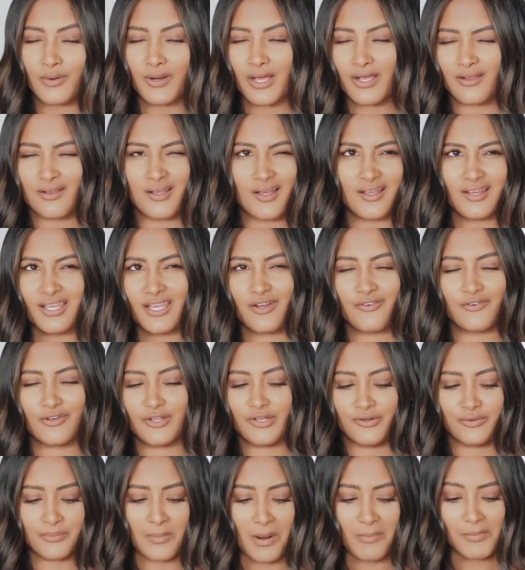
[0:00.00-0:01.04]
I can't
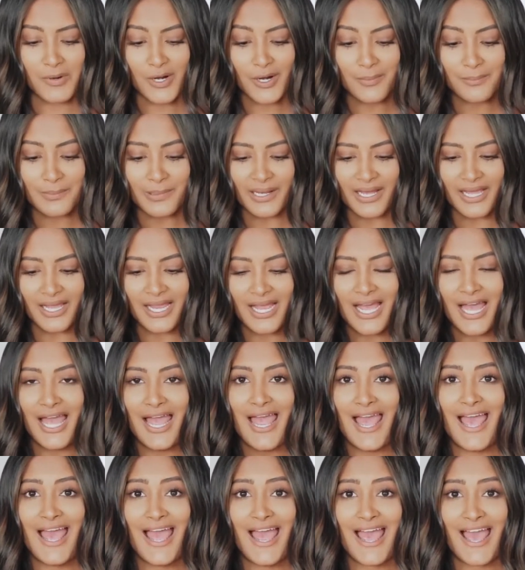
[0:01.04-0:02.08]
really remember, but
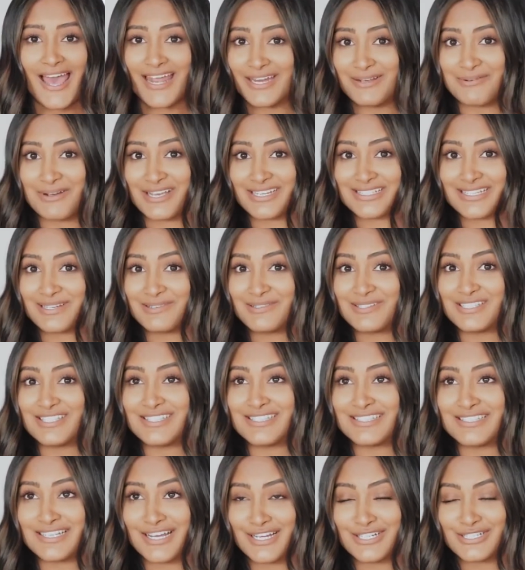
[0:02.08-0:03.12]
anyways, it was
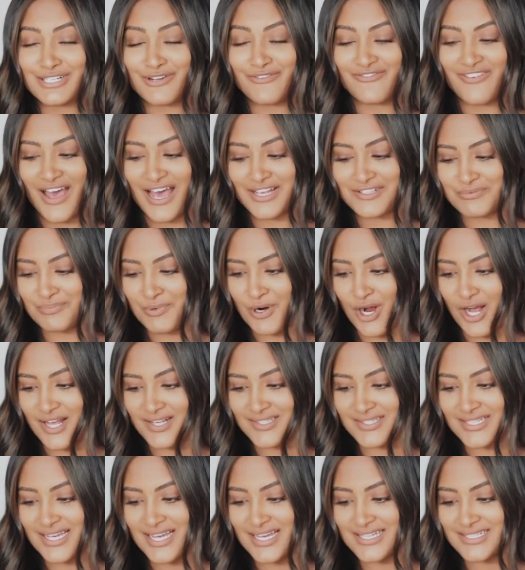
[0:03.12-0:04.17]
such a fast
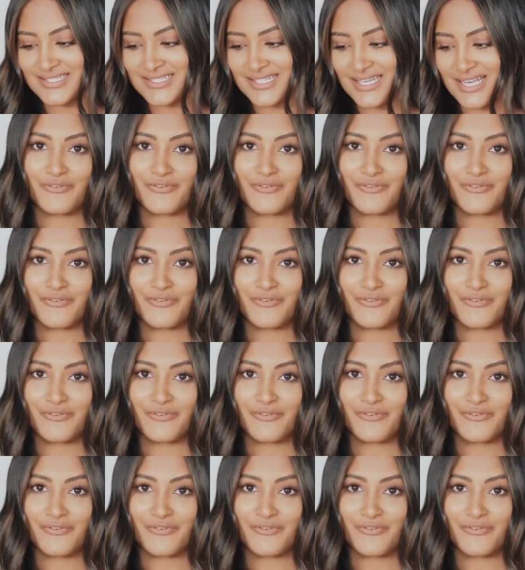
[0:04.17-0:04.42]
process.